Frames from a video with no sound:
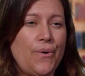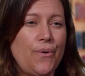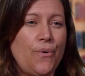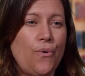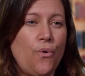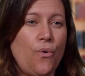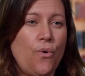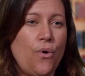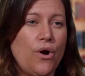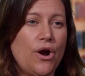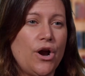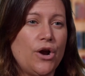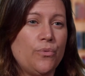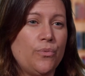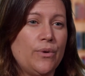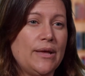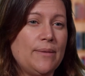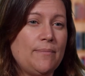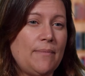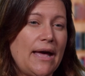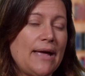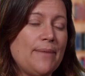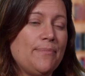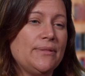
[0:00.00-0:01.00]
Or we
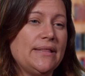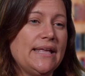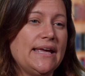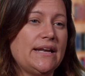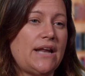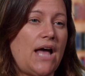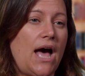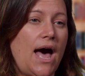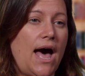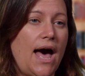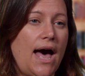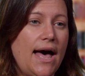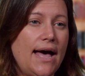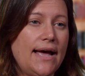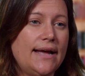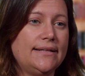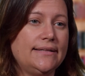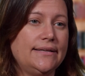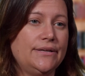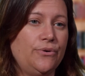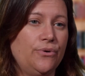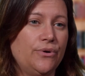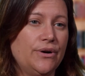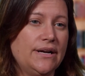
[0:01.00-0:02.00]
might plan a
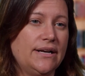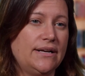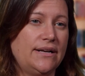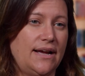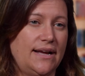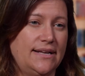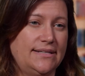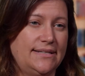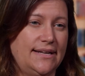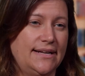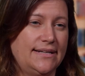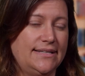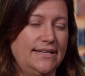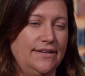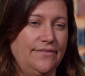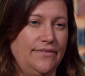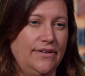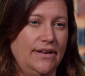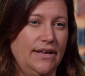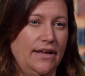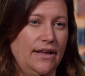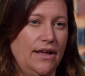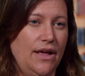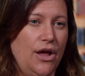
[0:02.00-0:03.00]
highly organized
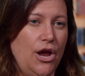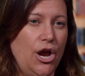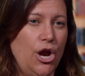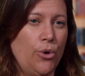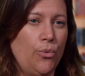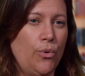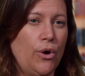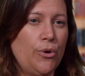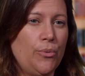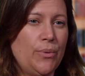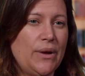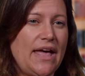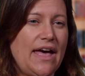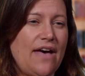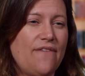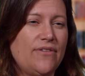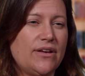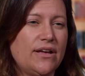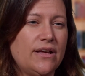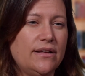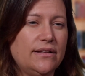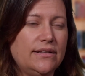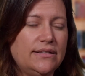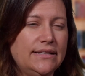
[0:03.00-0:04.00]
activity where we have a
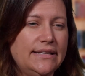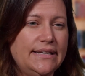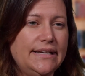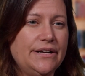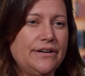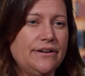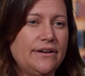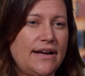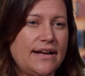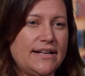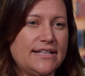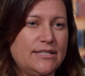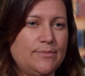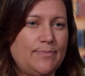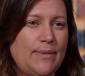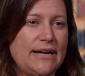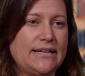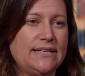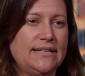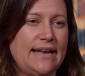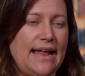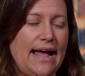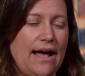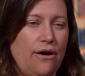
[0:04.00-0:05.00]
clear
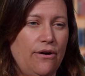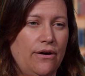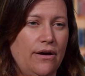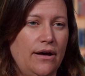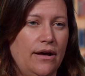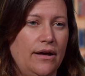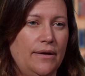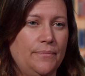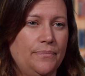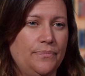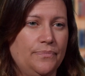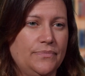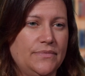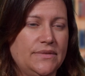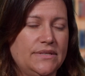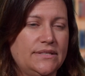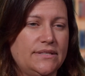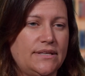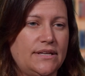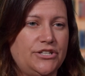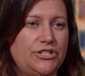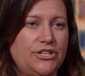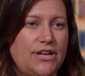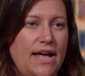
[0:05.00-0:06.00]
expected outcome,
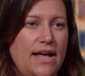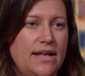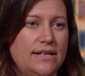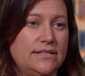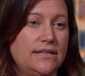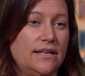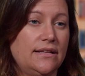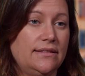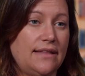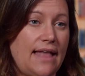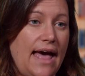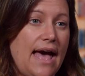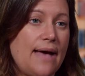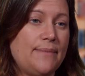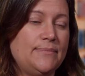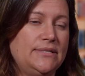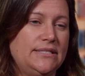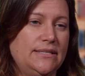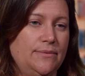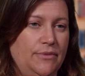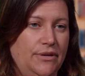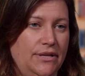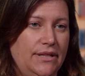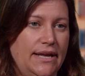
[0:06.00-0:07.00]
such as a lab
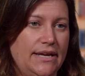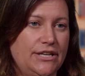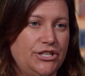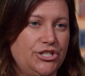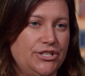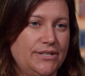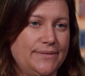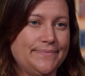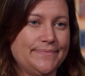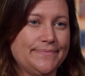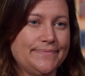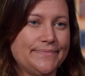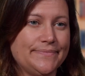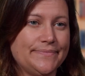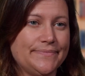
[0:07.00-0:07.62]
simulation.